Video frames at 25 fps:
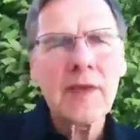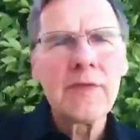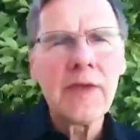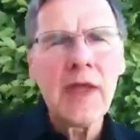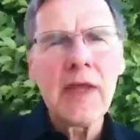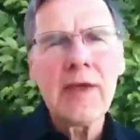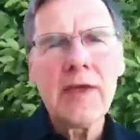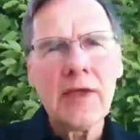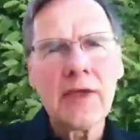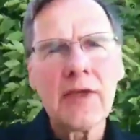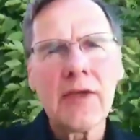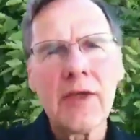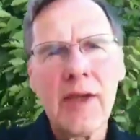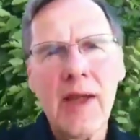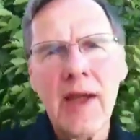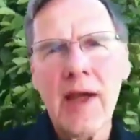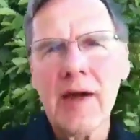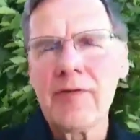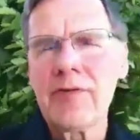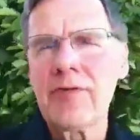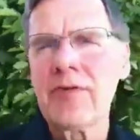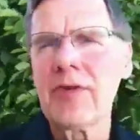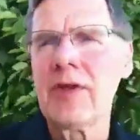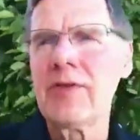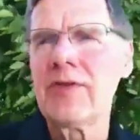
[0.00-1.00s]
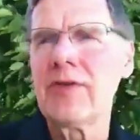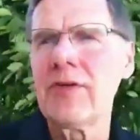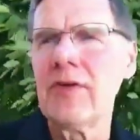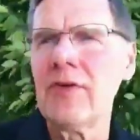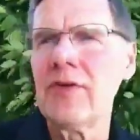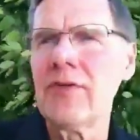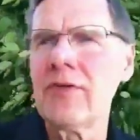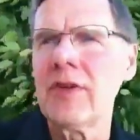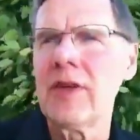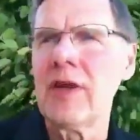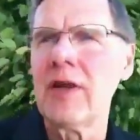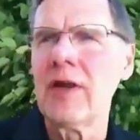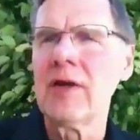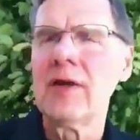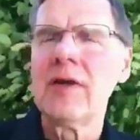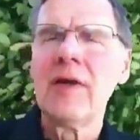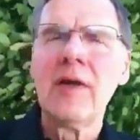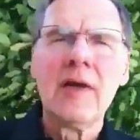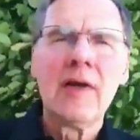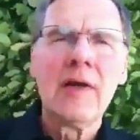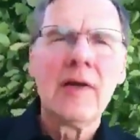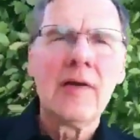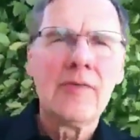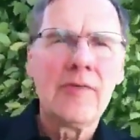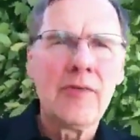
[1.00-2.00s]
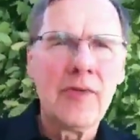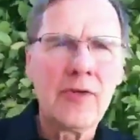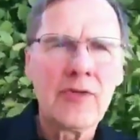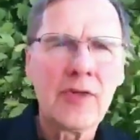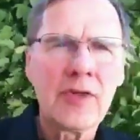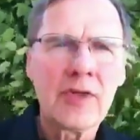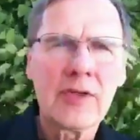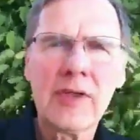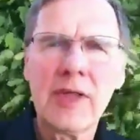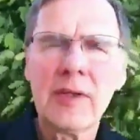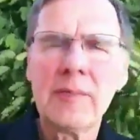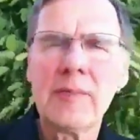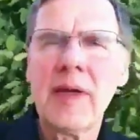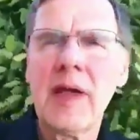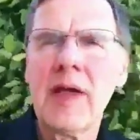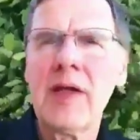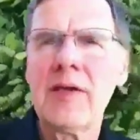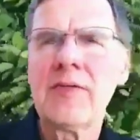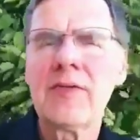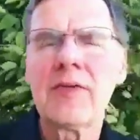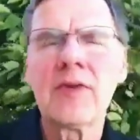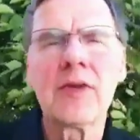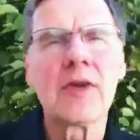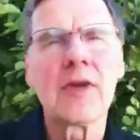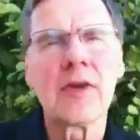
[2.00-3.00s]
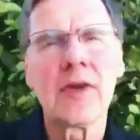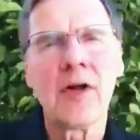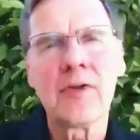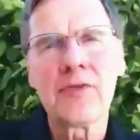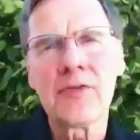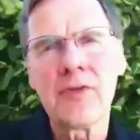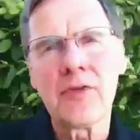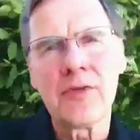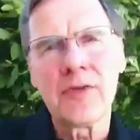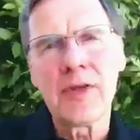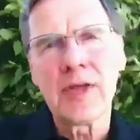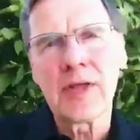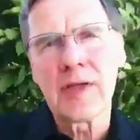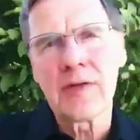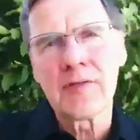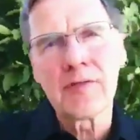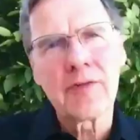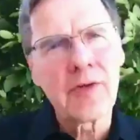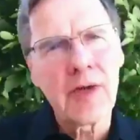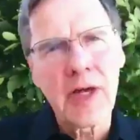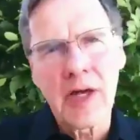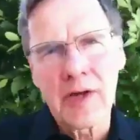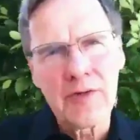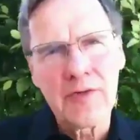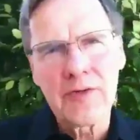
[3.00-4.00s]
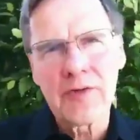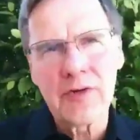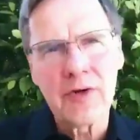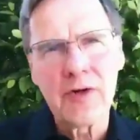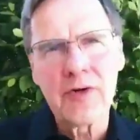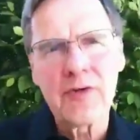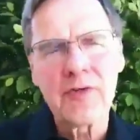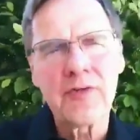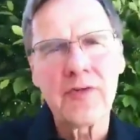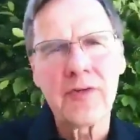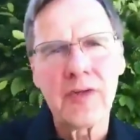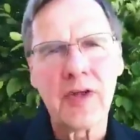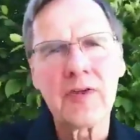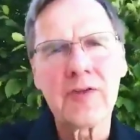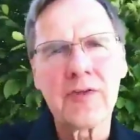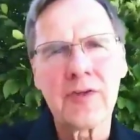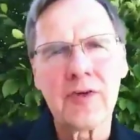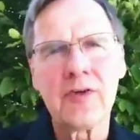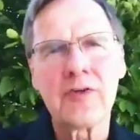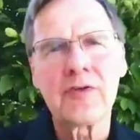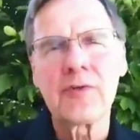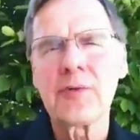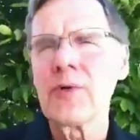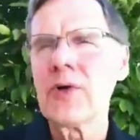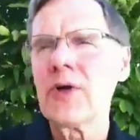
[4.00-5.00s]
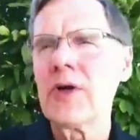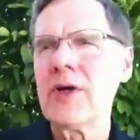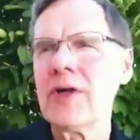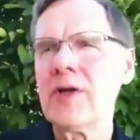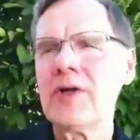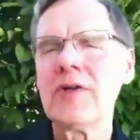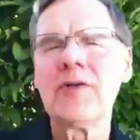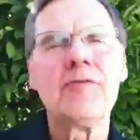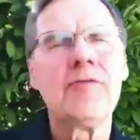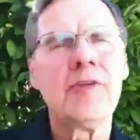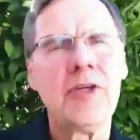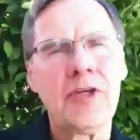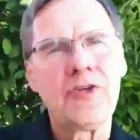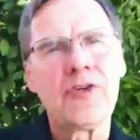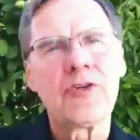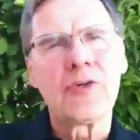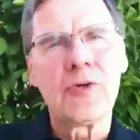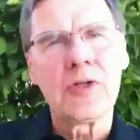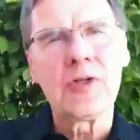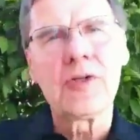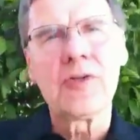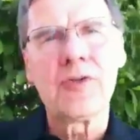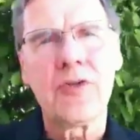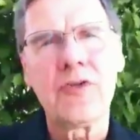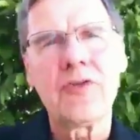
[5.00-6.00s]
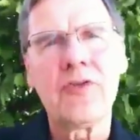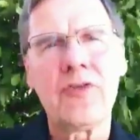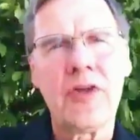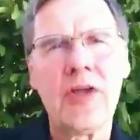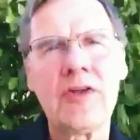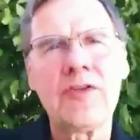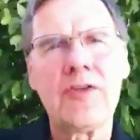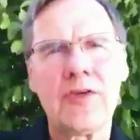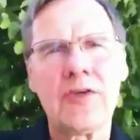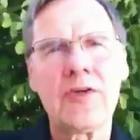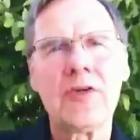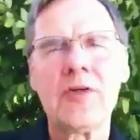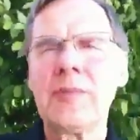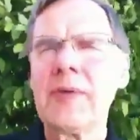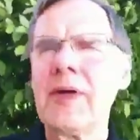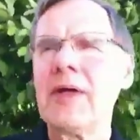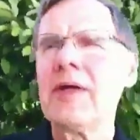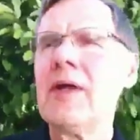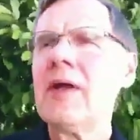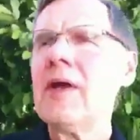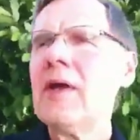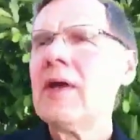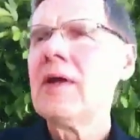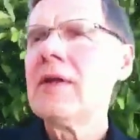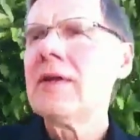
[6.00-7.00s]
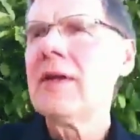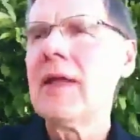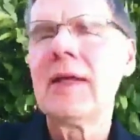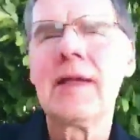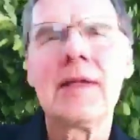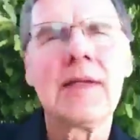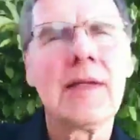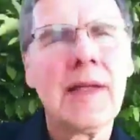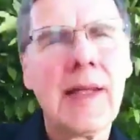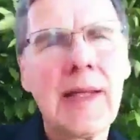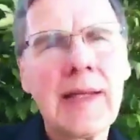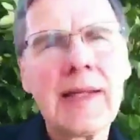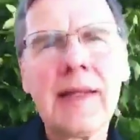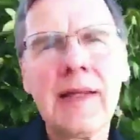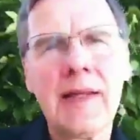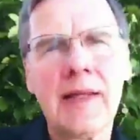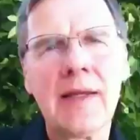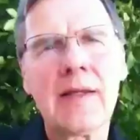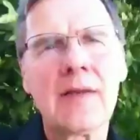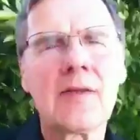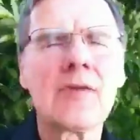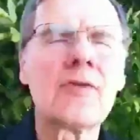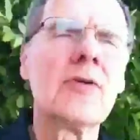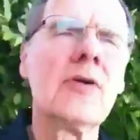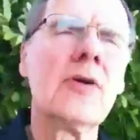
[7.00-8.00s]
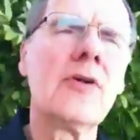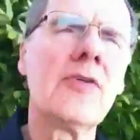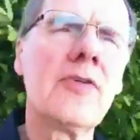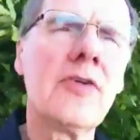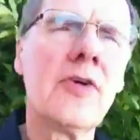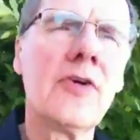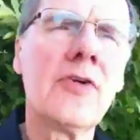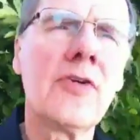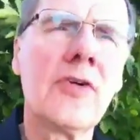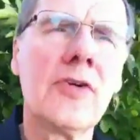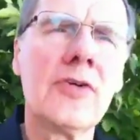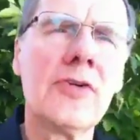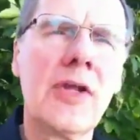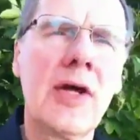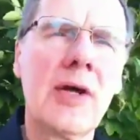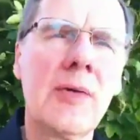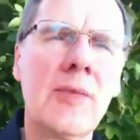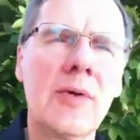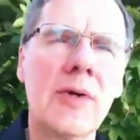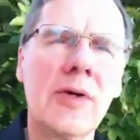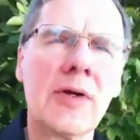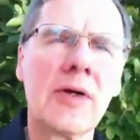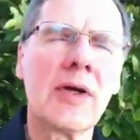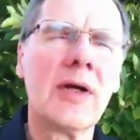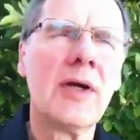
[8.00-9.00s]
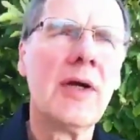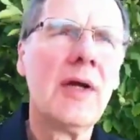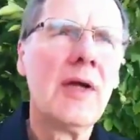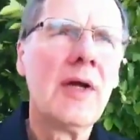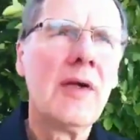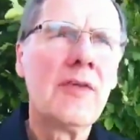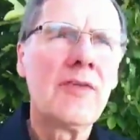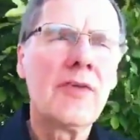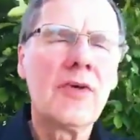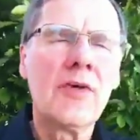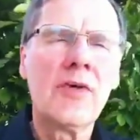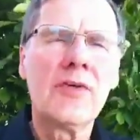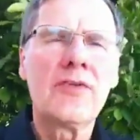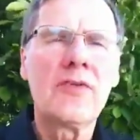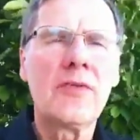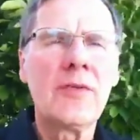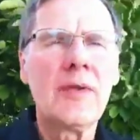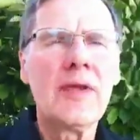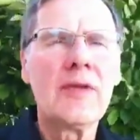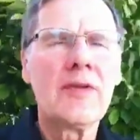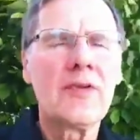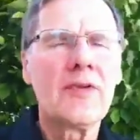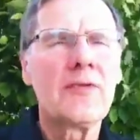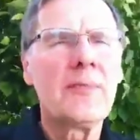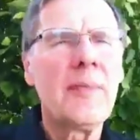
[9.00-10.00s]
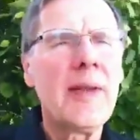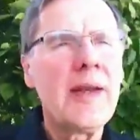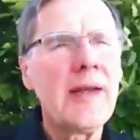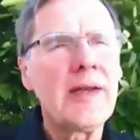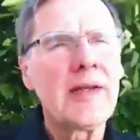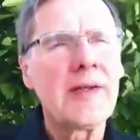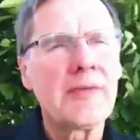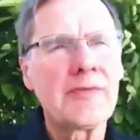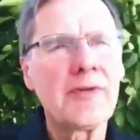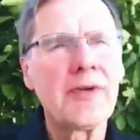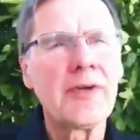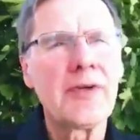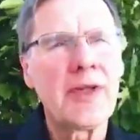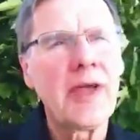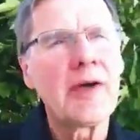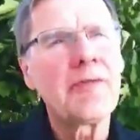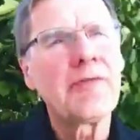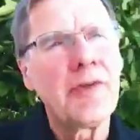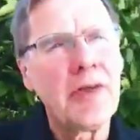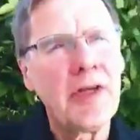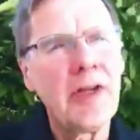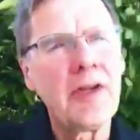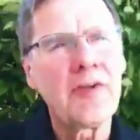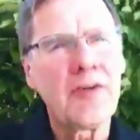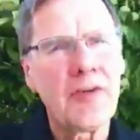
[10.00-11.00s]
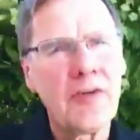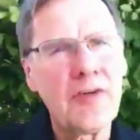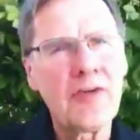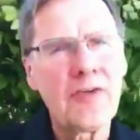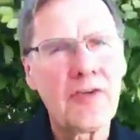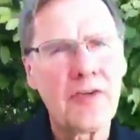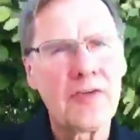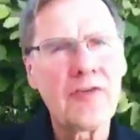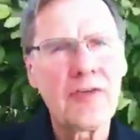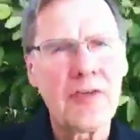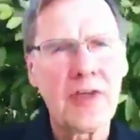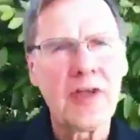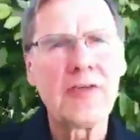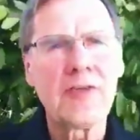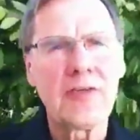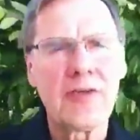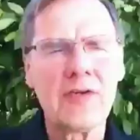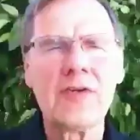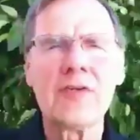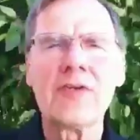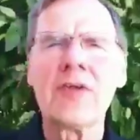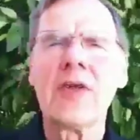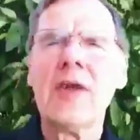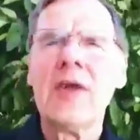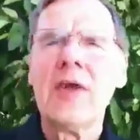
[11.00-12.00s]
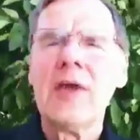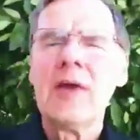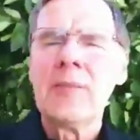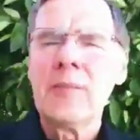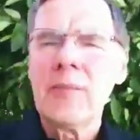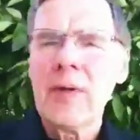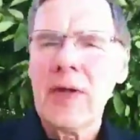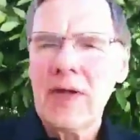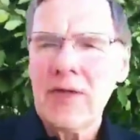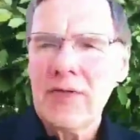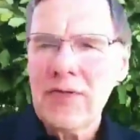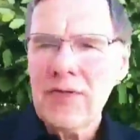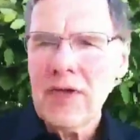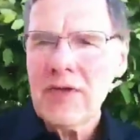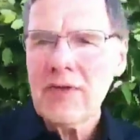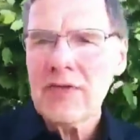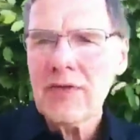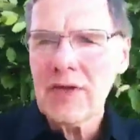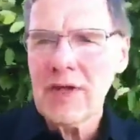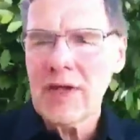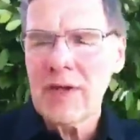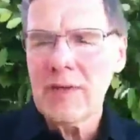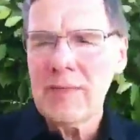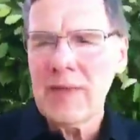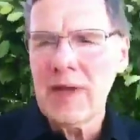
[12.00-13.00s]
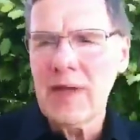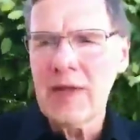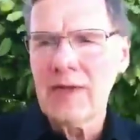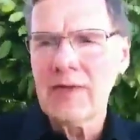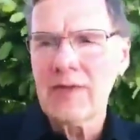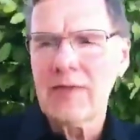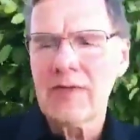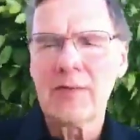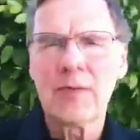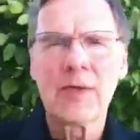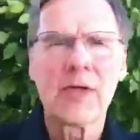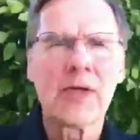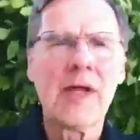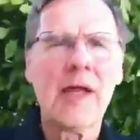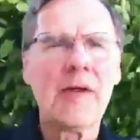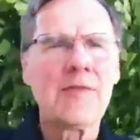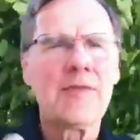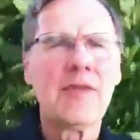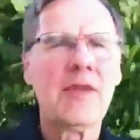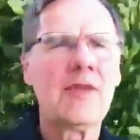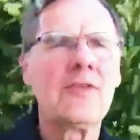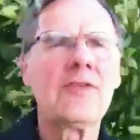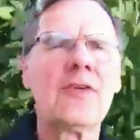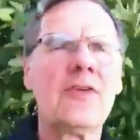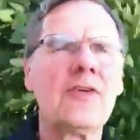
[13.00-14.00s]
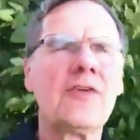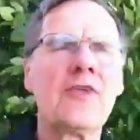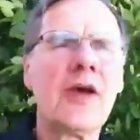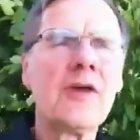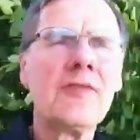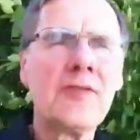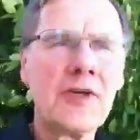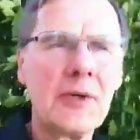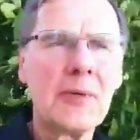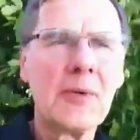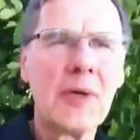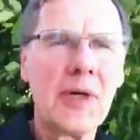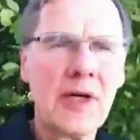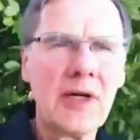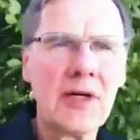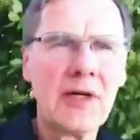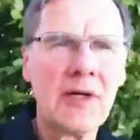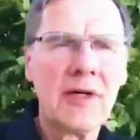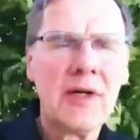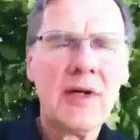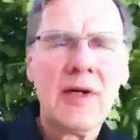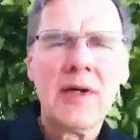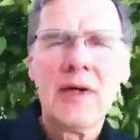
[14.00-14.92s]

Then you could have sensors that are physically based. You could also think of crowdsourced sensors where an individual is a sensor, but and linking through a social network. So it's, there's many different definitions of sensors, but essentially it means we're going to have sensors everywhere,